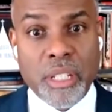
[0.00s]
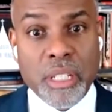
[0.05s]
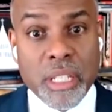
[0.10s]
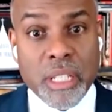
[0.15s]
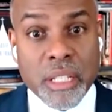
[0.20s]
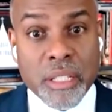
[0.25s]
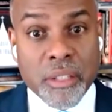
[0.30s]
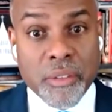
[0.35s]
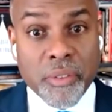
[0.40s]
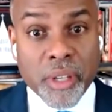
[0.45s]
the
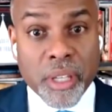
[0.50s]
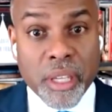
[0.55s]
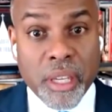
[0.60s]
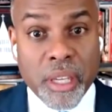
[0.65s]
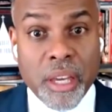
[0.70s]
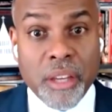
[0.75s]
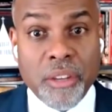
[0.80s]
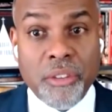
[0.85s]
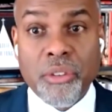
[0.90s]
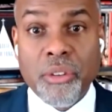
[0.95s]

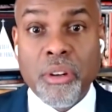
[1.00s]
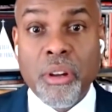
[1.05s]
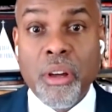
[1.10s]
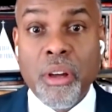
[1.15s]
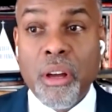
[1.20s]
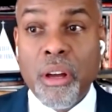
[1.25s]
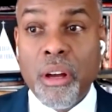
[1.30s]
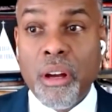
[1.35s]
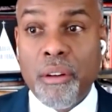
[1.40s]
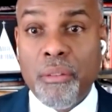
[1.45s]
intensification
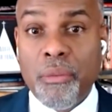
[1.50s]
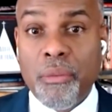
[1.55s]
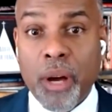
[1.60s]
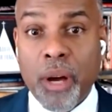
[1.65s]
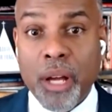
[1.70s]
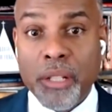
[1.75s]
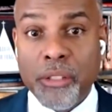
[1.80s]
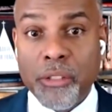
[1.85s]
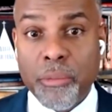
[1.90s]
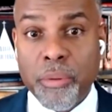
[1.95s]
of
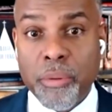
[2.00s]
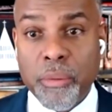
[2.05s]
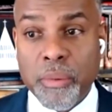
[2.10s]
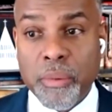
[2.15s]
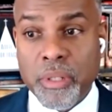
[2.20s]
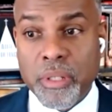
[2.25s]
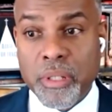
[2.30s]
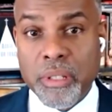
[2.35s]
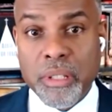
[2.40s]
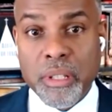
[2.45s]
white
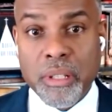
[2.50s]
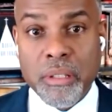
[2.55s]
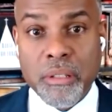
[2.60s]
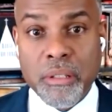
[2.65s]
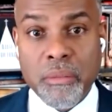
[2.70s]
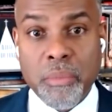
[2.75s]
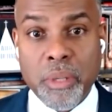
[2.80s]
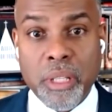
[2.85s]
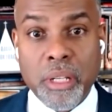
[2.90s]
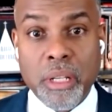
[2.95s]
supremacist
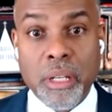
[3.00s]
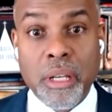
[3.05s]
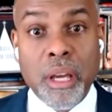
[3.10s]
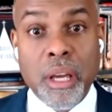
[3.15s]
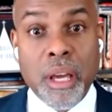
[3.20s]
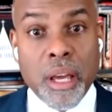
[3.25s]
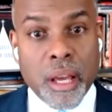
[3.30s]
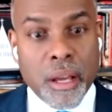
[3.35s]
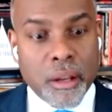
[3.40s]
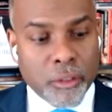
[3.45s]
sensibility,
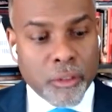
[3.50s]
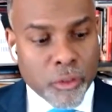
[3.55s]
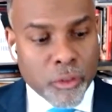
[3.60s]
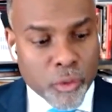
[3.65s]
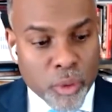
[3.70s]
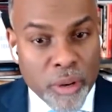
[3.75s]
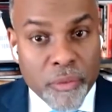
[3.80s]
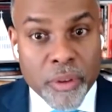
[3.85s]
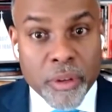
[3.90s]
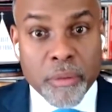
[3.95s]

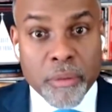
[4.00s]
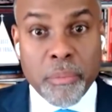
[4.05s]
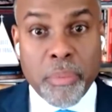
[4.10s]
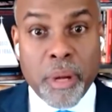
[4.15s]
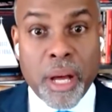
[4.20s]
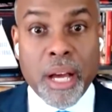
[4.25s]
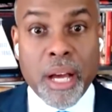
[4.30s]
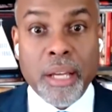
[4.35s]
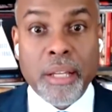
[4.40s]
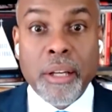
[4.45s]
driven
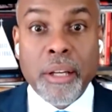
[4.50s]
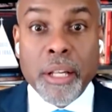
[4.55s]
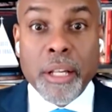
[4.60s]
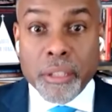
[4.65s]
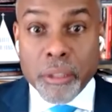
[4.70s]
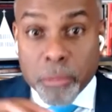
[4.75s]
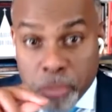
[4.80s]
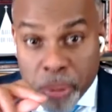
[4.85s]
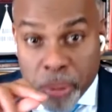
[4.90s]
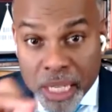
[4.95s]
by
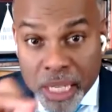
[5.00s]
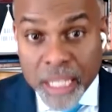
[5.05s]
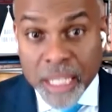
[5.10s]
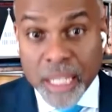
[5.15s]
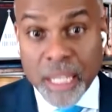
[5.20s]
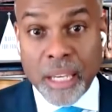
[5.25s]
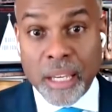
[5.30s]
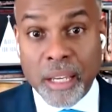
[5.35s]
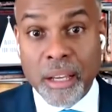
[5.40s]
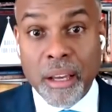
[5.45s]
the
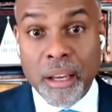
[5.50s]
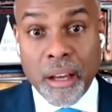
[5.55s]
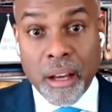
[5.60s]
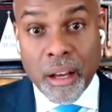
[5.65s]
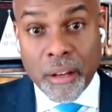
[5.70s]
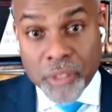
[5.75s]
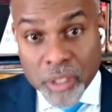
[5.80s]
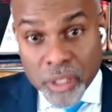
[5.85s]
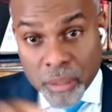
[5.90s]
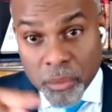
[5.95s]
peaking
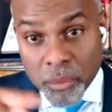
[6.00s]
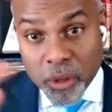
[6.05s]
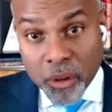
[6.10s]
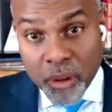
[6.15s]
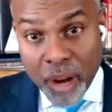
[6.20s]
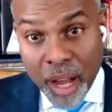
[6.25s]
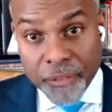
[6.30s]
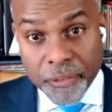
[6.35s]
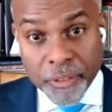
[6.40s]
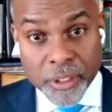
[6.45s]
of the
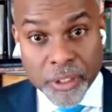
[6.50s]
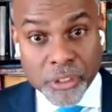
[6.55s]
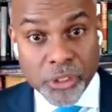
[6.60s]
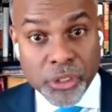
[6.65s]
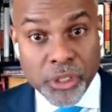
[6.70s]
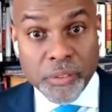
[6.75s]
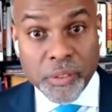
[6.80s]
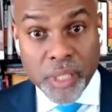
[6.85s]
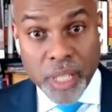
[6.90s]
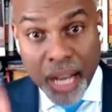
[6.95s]
demographic
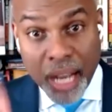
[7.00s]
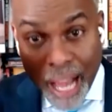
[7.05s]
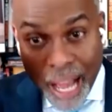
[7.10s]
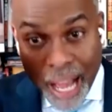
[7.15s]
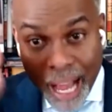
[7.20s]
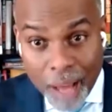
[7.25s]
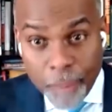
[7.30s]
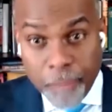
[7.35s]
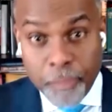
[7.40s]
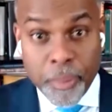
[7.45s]
shifts that
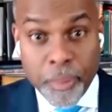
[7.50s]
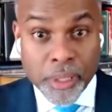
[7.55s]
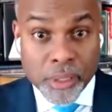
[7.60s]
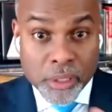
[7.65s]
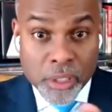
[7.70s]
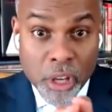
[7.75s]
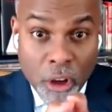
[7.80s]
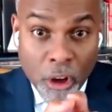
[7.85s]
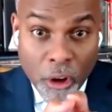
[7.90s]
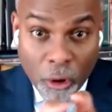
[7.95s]

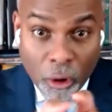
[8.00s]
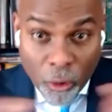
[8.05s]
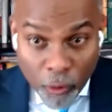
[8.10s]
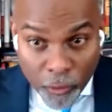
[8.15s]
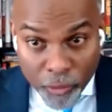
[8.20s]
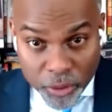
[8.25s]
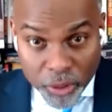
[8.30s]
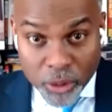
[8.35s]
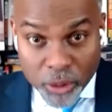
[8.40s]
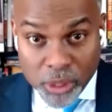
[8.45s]
happened
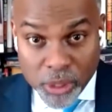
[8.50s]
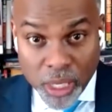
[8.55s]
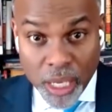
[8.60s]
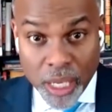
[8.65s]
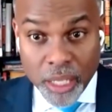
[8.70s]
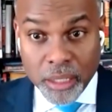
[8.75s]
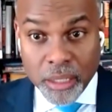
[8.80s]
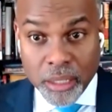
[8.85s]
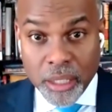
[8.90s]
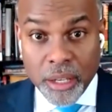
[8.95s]
over those
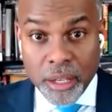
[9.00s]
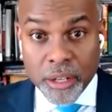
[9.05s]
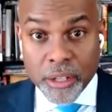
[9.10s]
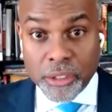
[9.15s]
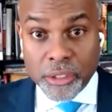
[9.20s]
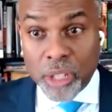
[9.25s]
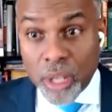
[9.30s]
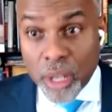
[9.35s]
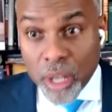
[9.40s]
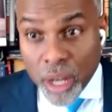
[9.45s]
8
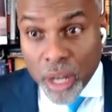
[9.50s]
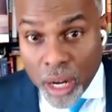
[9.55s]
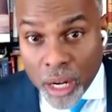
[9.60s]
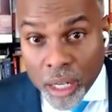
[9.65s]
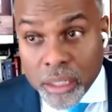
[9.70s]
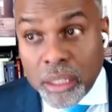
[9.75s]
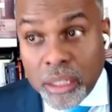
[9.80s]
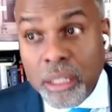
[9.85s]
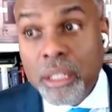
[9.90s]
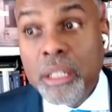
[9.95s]
years,
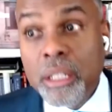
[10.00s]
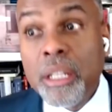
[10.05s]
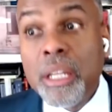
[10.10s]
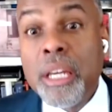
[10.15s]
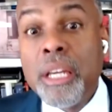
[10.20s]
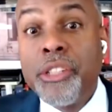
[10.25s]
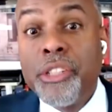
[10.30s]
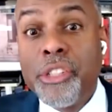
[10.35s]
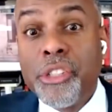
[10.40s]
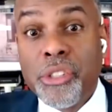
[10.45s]

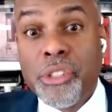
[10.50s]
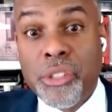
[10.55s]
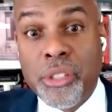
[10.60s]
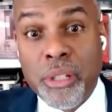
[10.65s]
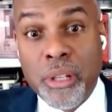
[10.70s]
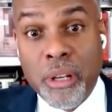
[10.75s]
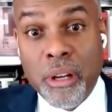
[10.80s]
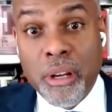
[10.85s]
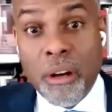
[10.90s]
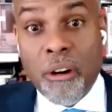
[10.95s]

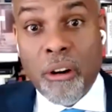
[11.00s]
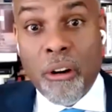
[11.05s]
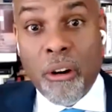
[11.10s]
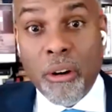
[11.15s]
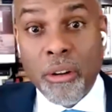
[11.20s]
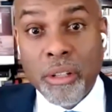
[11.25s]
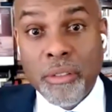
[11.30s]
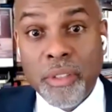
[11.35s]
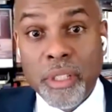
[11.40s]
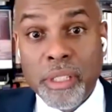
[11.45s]
unleashed
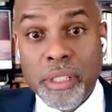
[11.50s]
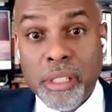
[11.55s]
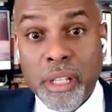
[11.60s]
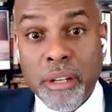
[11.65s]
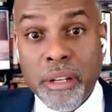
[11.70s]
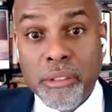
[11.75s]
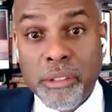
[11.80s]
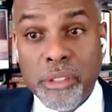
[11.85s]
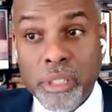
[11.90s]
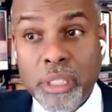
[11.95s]
all of this
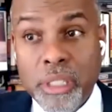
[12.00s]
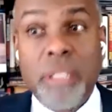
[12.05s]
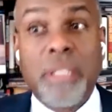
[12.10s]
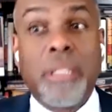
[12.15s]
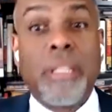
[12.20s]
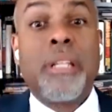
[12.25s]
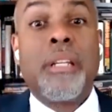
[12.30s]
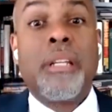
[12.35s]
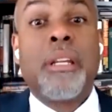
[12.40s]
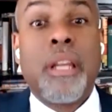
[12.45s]
energy
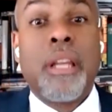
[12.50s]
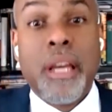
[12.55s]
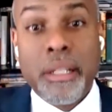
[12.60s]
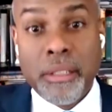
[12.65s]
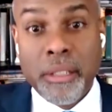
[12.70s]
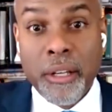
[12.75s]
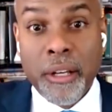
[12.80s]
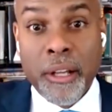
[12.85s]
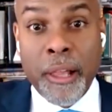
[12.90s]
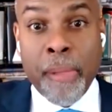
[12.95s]
that then
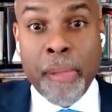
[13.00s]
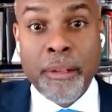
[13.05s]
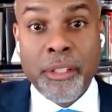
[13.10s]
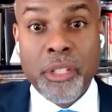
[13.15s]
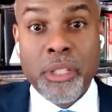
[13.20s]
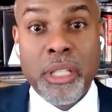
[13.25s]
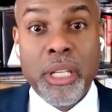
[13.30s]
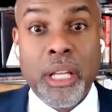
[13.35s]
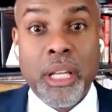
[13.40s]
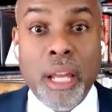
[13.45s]
led
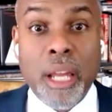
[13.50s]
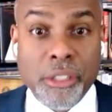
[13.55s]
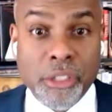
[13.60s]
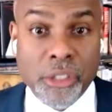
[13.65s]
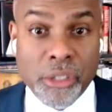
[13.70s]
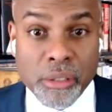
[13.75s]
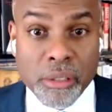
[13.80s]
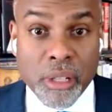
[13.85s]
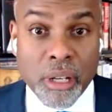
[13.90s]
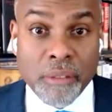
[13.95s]
to the
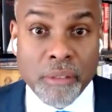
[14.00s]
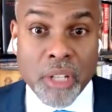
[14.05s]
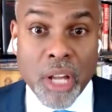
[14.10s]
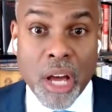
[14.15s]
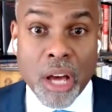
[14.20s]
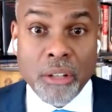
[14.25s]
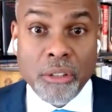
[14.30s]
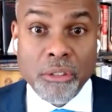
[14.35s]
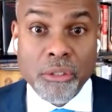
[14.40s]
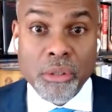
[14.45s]
election of
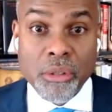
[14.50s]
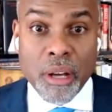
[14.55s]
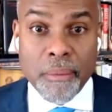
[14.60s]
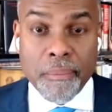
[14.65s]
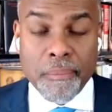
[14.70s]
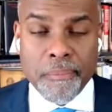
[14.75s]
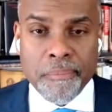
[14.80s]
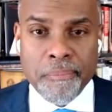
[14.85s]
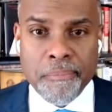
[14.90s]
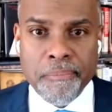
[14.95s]
Donald
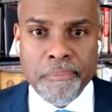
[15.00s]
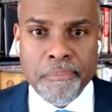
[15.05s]
Trump.